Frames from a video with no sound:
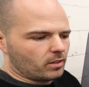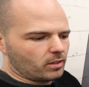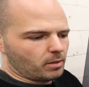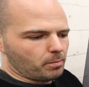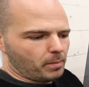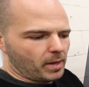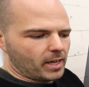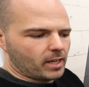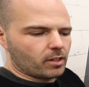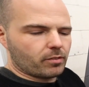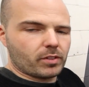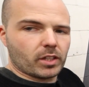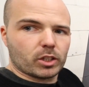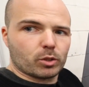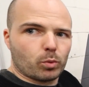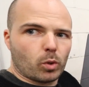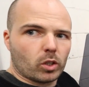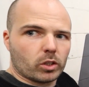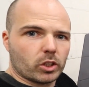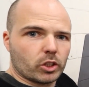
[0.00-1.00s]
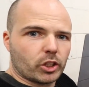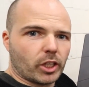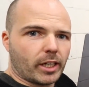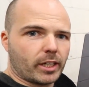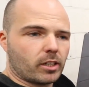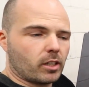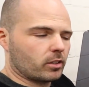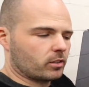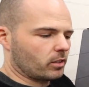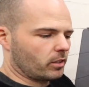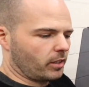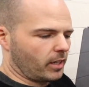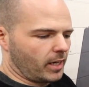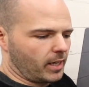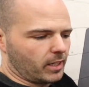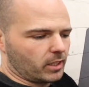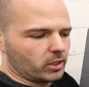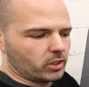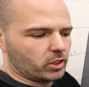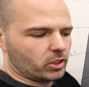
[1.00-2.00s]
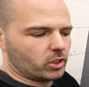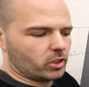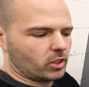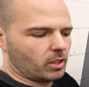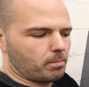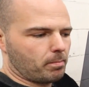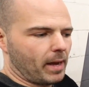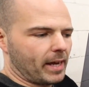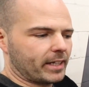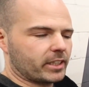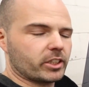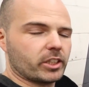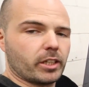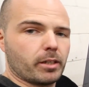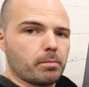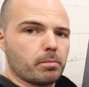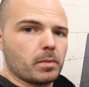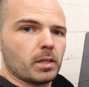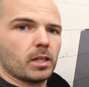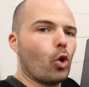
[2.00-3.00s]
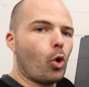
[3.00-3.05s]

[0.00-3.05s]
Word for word: The make of this waterjet cutter is Maxiem.